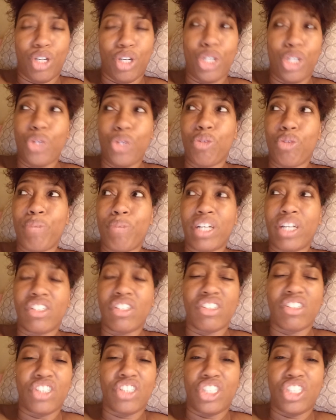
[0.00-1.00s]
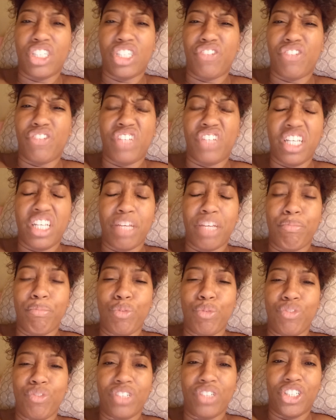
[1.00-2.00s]
Are you about shifting and
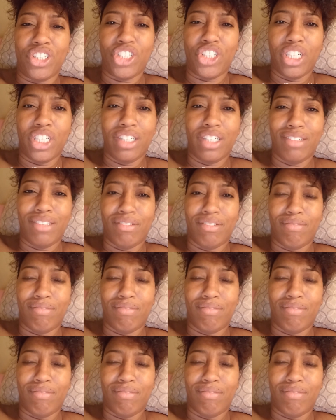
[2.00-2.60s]
moving shit?